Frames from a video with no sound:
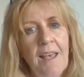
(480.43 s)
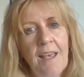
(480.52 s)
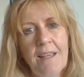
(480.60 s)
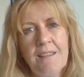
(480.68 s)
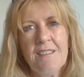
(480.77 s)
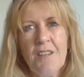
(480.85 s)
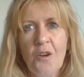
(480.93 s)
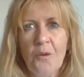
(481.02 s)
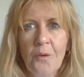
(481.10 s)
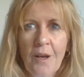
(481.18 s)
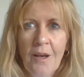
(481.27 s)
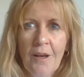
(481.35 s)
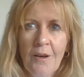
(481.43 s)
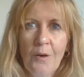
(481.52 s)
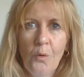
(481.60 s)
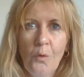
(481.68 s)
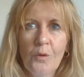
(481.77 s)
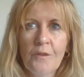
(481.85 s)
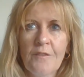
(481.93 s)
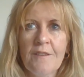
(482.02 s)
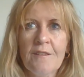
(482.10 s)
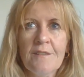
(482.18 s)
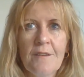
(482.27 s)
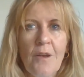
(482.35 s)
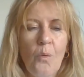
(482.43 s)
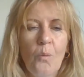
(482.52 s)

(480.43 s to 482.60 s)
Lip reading: And so all of this